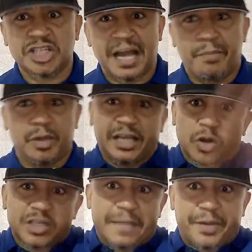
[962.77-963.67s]
her, but they
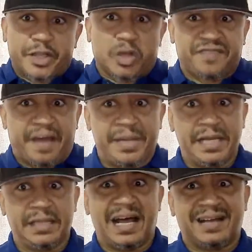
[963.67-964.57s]
can't separate us.
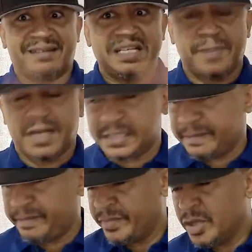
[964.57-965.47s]
Family now, Christmas.
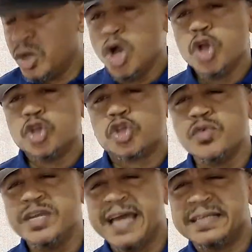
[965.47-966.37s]

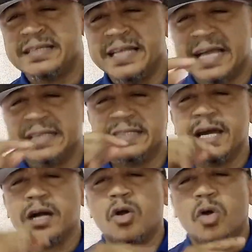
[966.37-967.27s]
2 years later, this
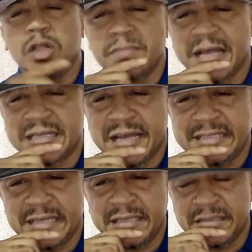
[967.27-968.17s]
girl called me aside. I said,